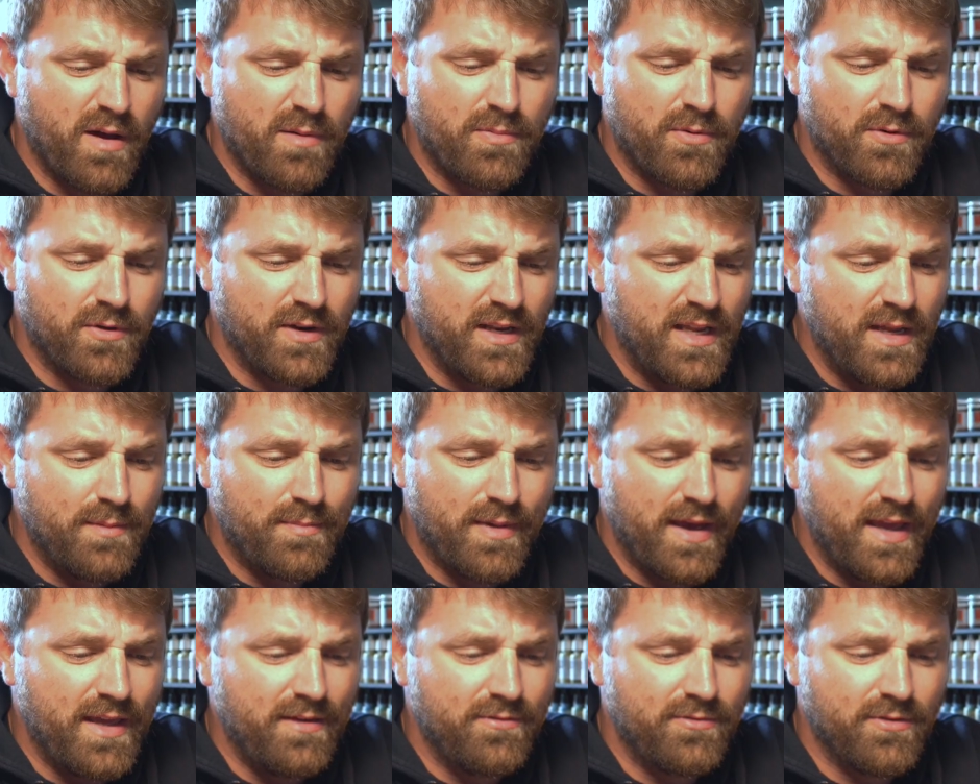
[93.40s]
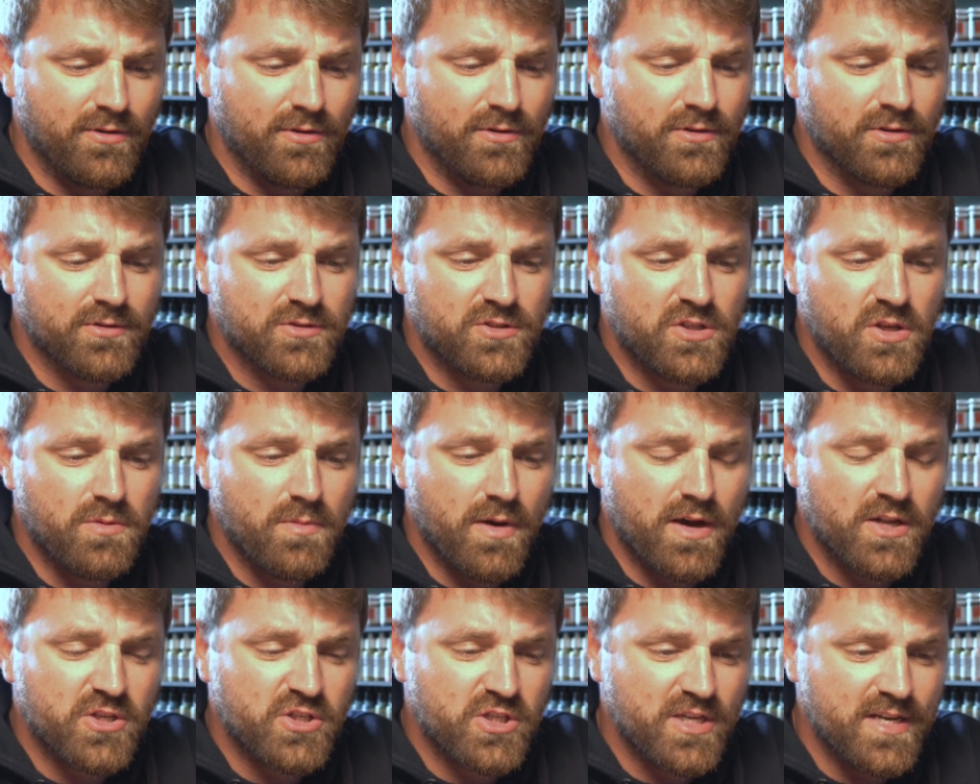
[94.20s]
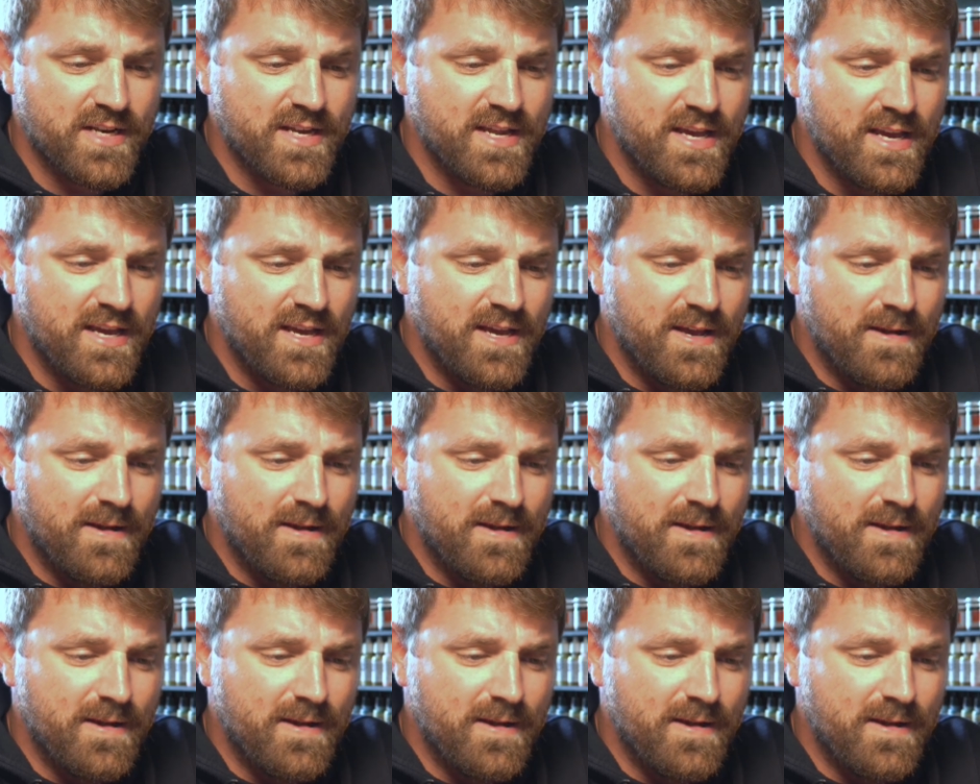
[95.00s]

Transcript: up on eBay for not too much. And